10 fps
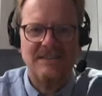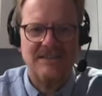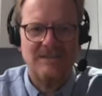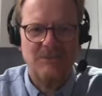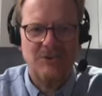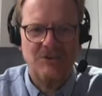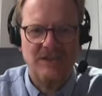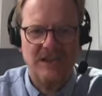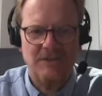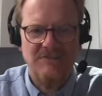distribution
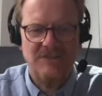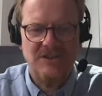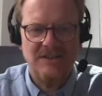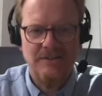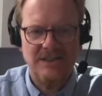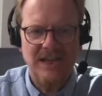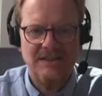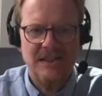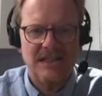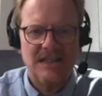that we've just looked at
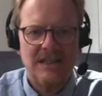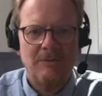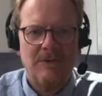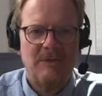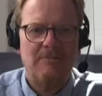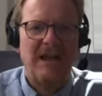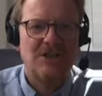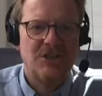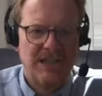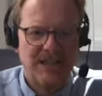with a
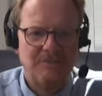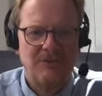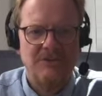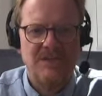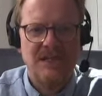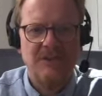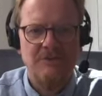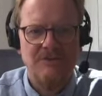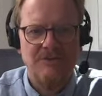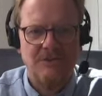bell-shaped
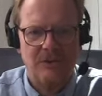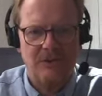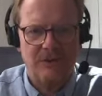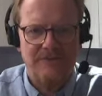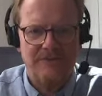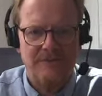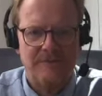continuous curve.